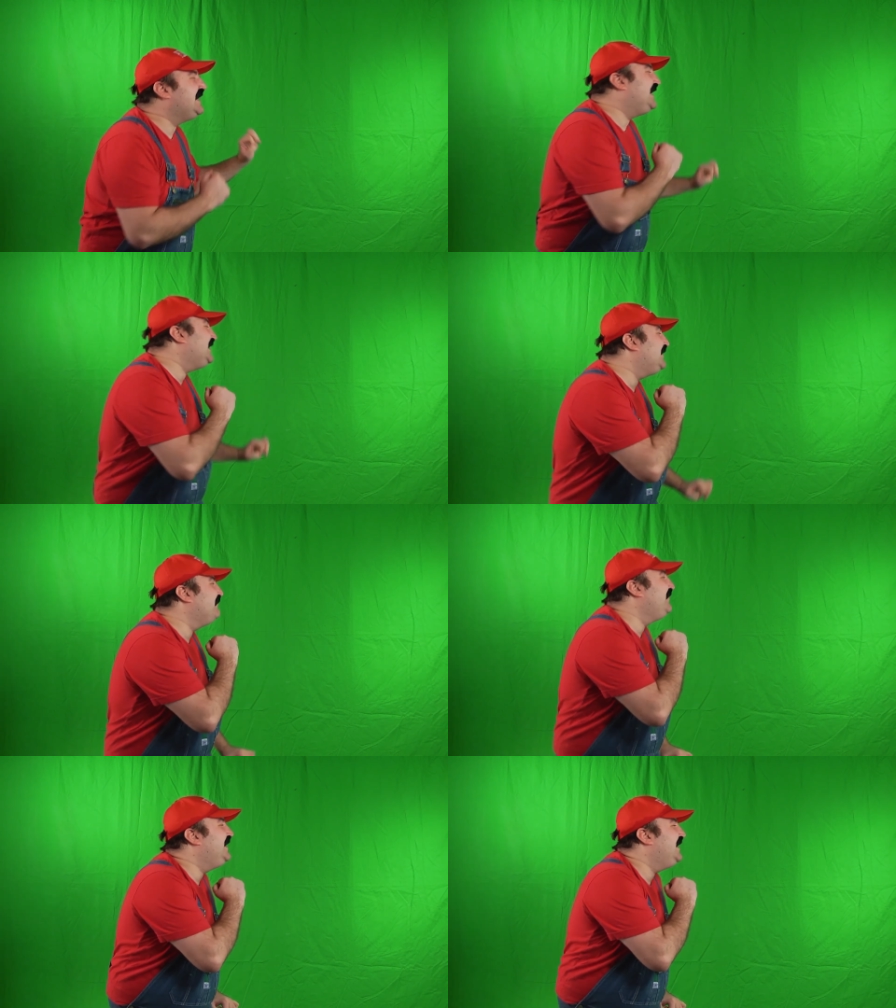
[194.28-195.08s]
to get to
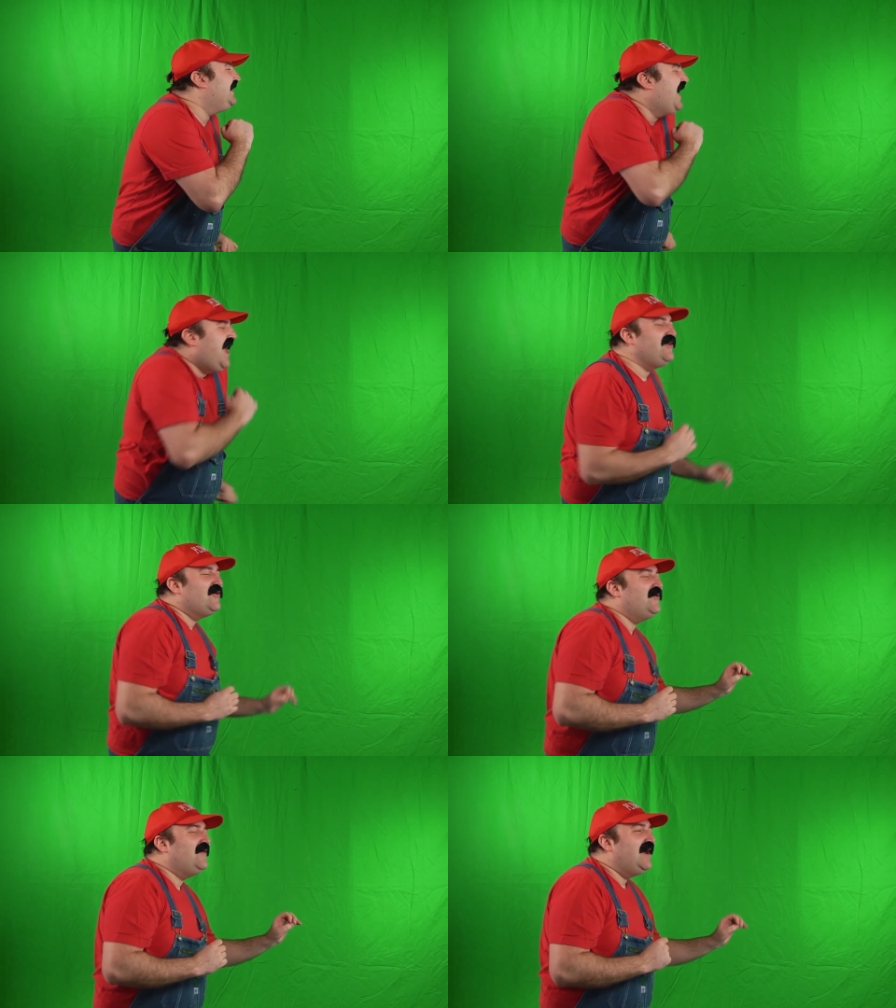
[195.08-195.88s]
me.
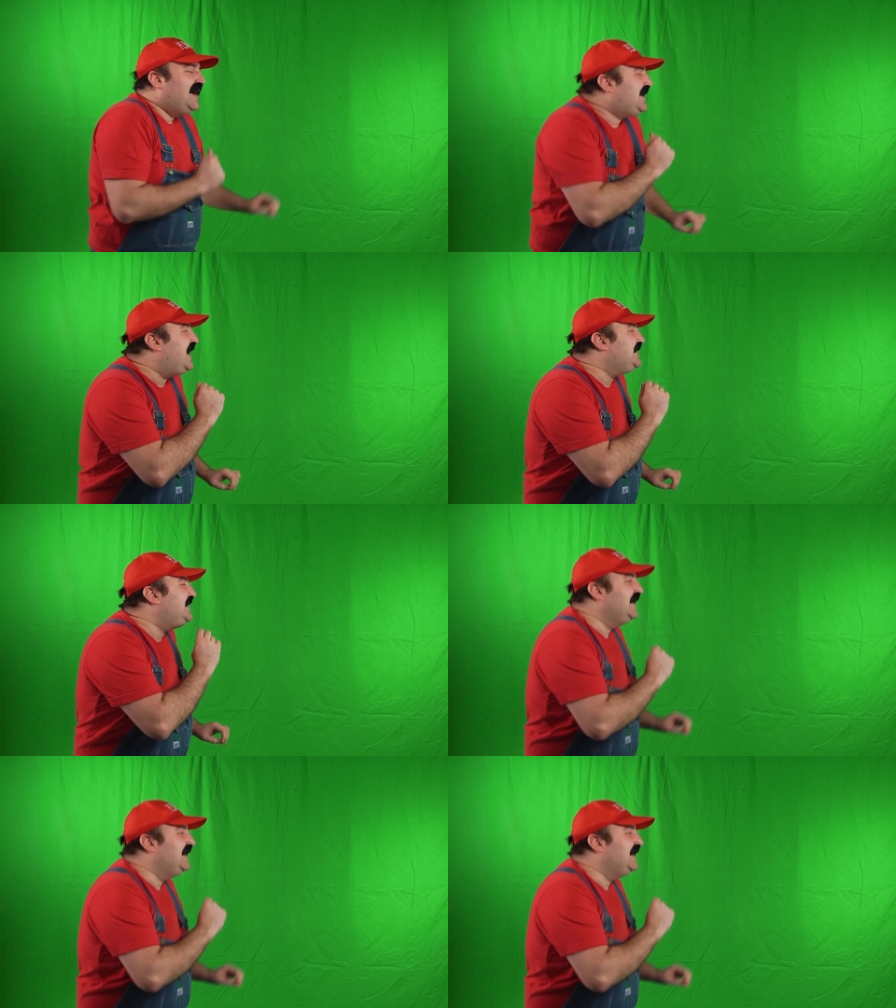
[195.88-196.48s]
You got.